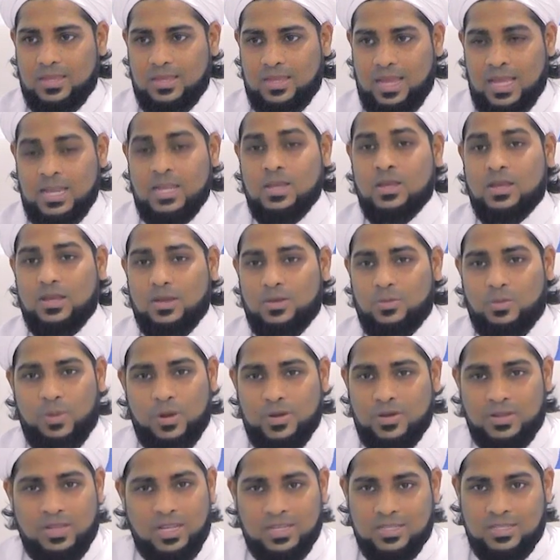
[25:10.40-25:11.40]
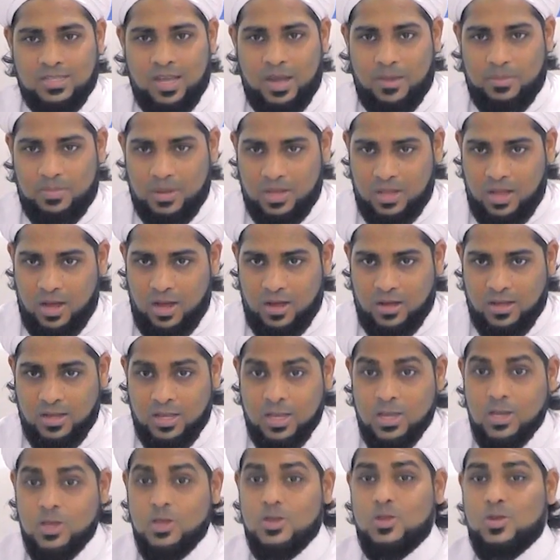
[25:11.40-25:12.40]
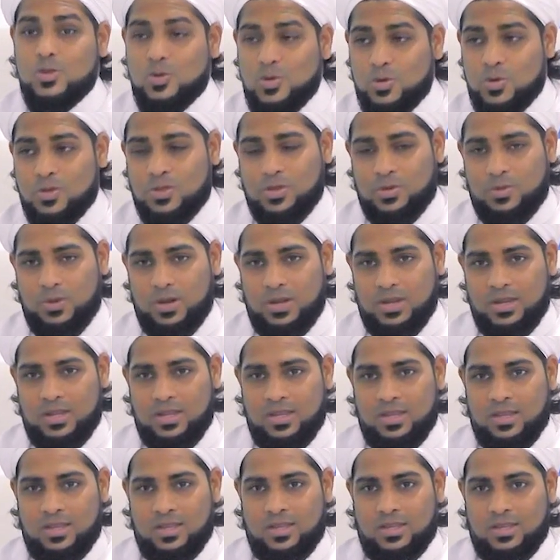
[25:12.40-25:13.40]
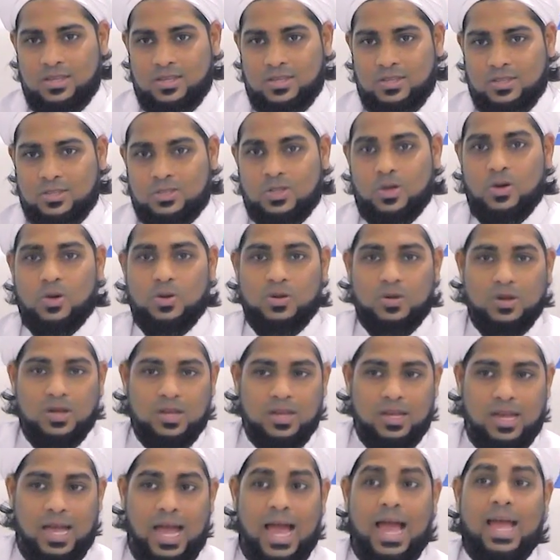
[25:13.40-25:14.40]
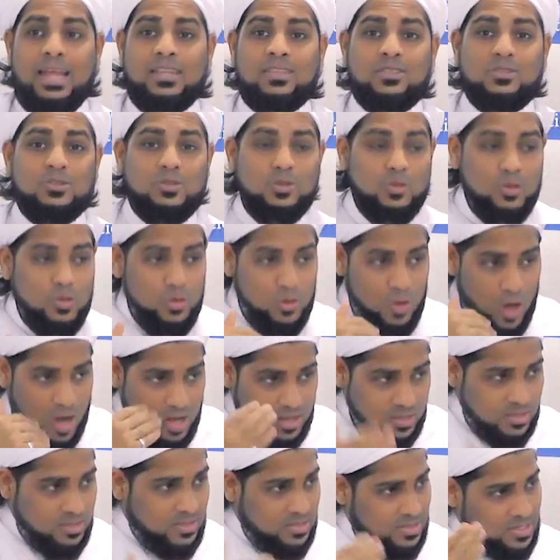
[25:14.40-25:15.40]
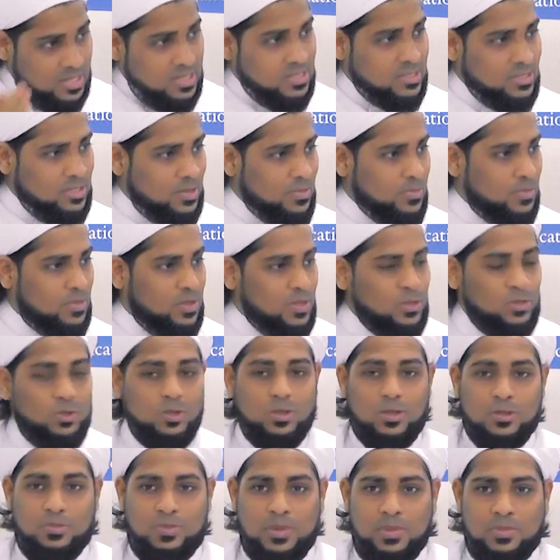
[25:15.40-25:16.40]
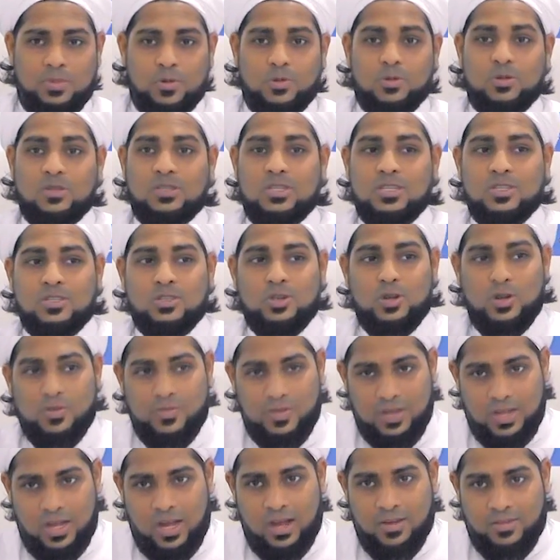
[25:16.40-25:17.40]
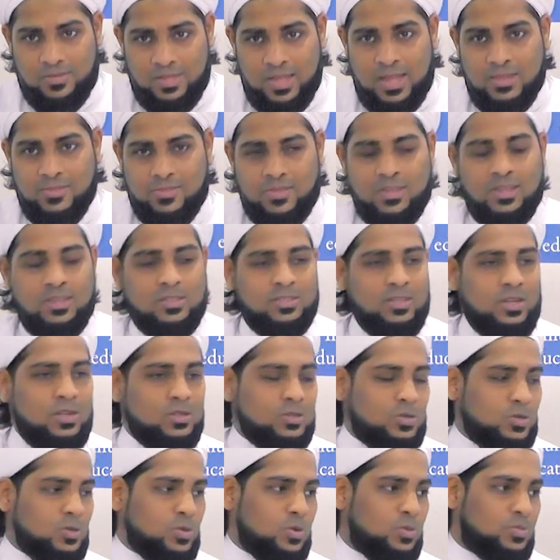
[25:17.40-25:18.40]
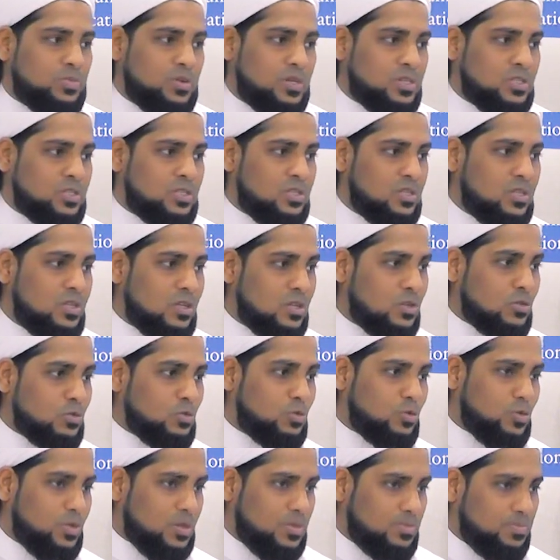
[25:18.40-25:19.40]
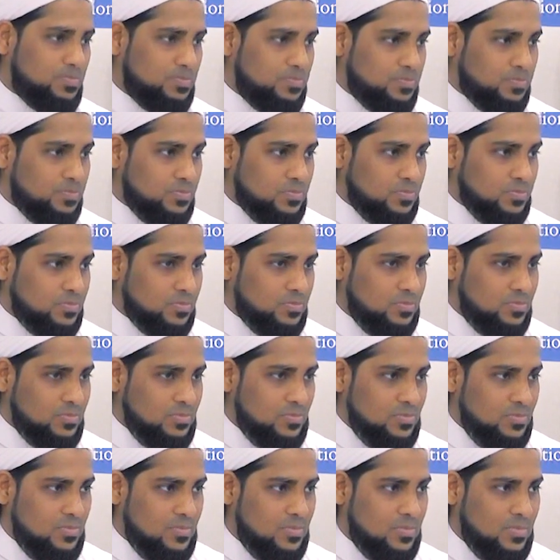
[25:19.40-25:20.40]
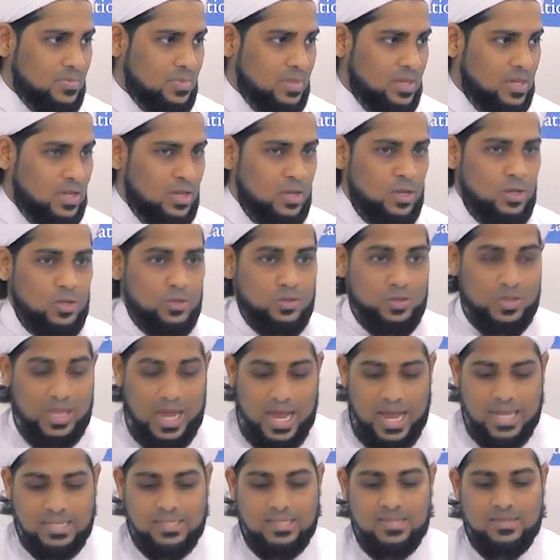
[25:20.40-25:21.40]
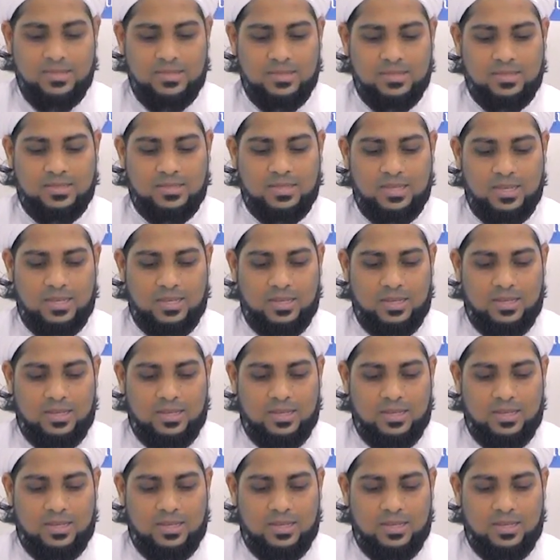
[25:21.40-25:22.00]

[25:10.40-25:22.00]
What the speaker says: where it does not belong? You are the one. So, and to not say something to the people who are deserving of that thing is also an oppression to them. So the hadith is